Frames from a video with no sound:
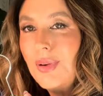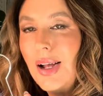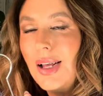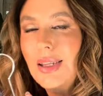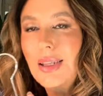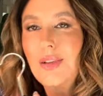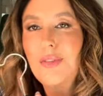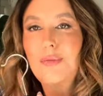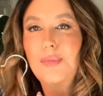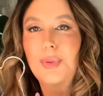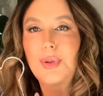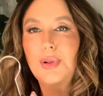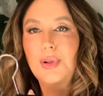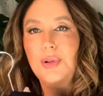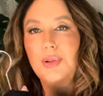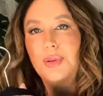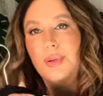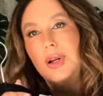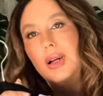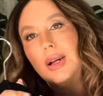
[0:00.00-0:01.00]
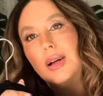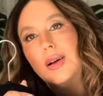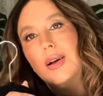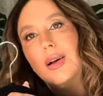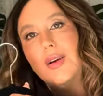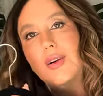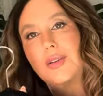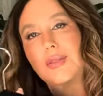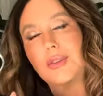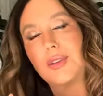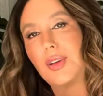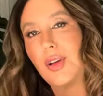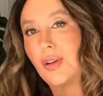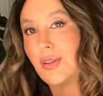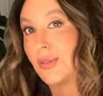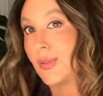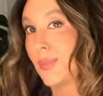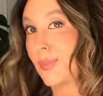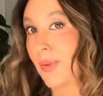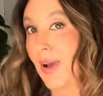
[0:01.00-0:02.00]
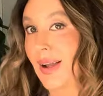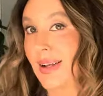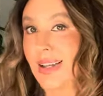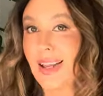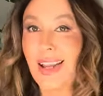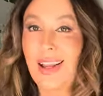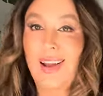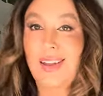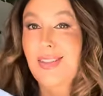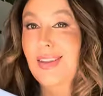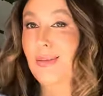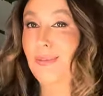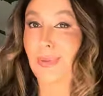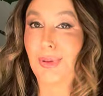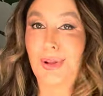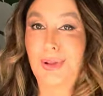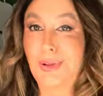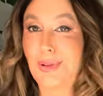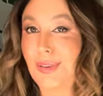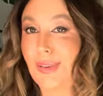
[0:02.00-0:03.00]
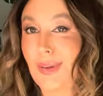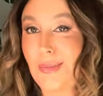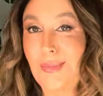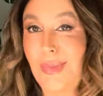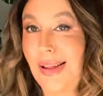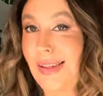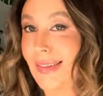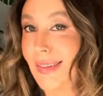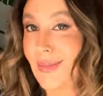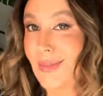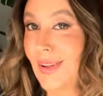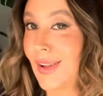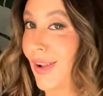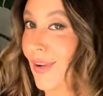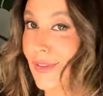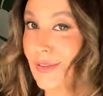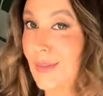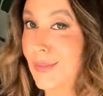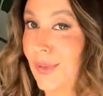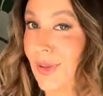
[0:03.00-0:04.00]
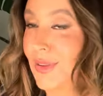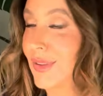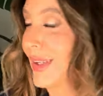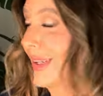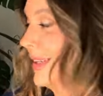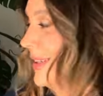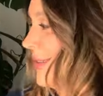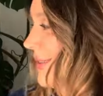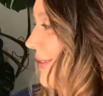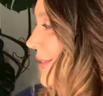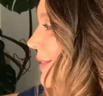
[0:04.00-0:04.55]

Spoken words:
I love blue on girls with brown hair. I think blue looks amazing with girls with blonde hair too.